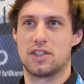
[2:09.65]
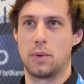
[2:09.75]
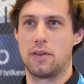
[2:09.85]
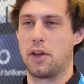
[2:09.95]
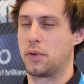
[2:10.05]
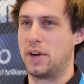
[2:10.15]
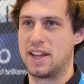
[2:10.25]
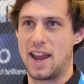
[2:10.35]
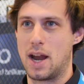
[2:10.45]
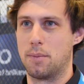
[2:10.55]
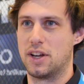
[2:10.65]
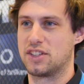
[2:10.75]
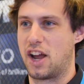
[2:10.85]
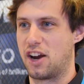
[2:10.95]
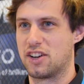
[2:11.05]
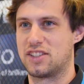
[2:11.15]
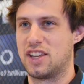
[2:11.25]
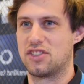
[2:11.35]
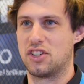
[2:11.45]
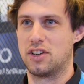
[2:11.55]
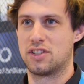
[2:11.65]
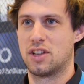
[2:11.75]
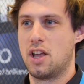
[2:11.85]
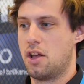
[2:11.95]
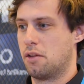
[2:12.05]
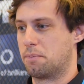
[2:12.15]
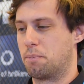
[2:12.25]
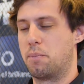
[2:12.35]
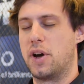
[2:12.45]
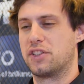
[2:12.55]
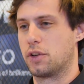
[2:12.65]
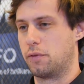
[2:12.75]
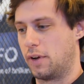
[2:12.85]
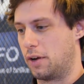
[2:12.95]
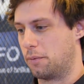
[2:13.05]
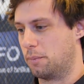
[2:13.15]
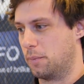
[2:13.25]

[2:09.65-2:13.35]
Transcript: So we've got 3D cameras, IR sensors, a bunch of uh,